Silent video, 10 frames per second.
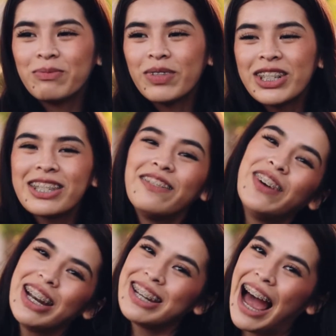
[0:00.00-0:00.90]
It's just a
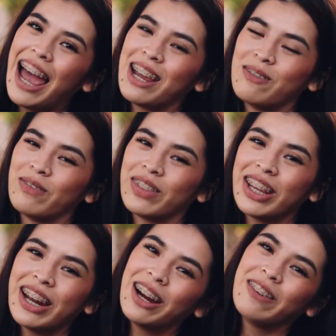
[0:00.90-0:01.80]
fun time,
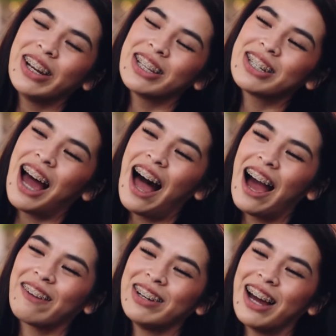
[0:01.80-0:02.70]
you
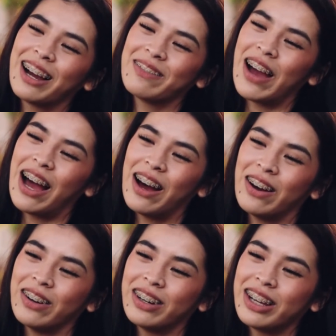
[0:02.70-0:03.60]
know, we talk
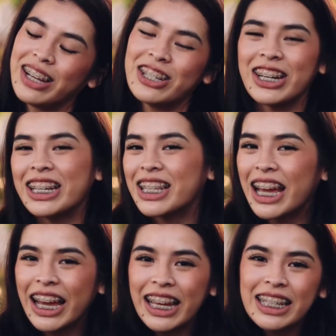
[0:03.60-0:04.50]
about Jesus,
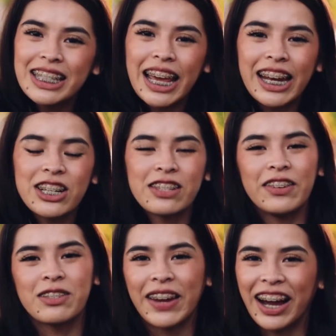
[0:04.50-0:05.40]
and it just
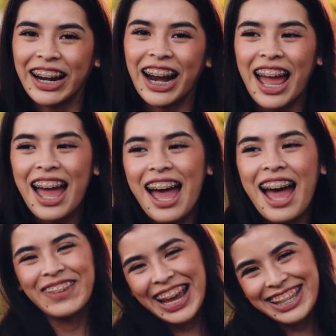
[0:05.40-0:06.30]
fills my heart.
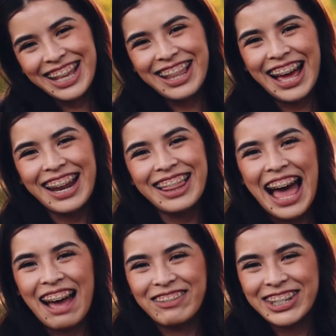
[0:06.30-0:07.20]
It's a lot of
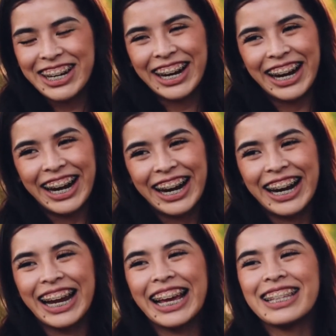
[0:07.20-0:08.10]

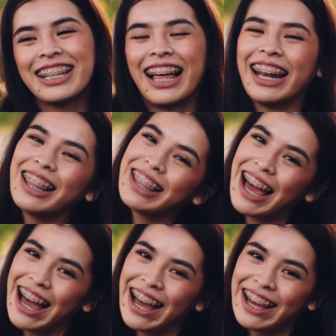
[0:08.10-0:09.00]
laughter, it's a lot of
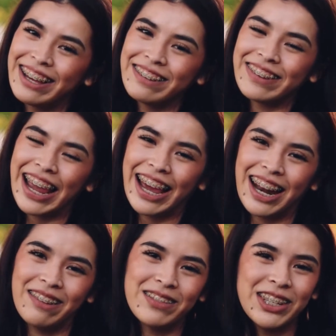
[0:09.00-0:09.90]
love,
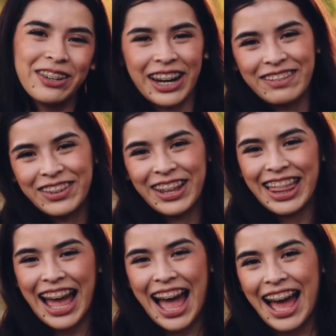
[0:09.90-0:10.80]
and I'm so grateful
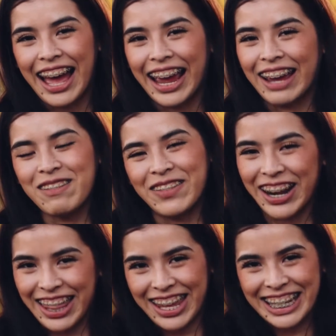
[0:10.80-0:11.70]
that I am a
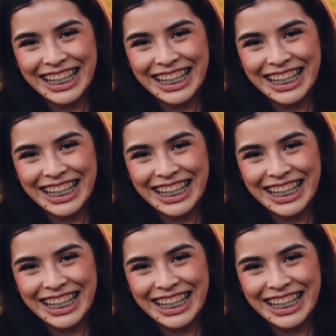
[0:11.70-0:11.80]
part of this.